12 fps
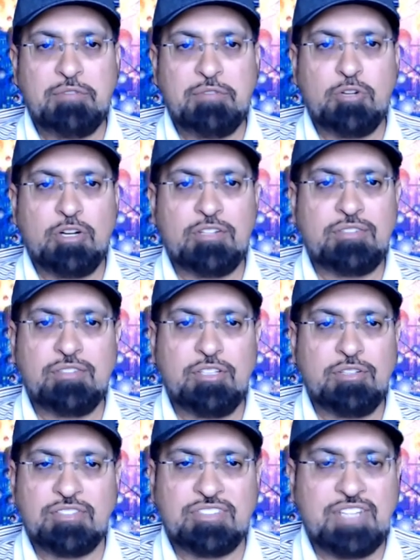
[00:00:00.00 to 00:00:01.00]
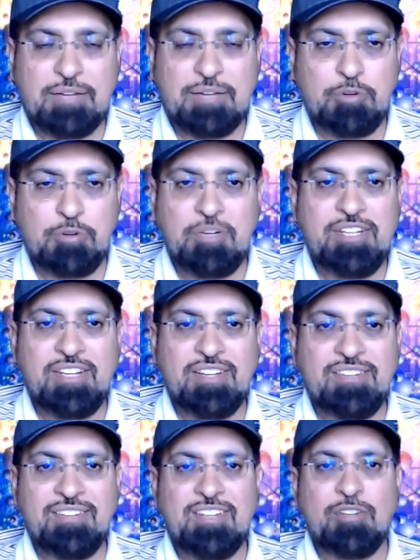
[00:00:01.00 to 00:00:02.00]
We've got a startup from
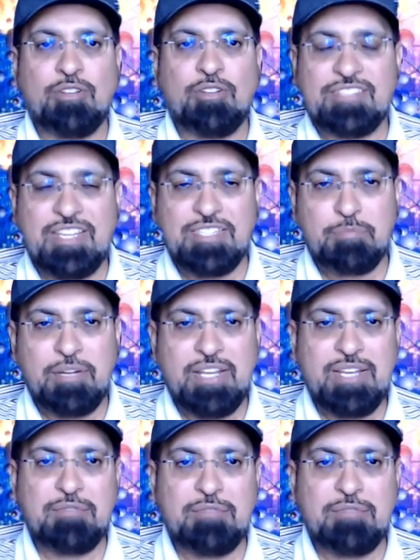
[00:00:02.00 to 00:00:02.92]
India called SensePlay.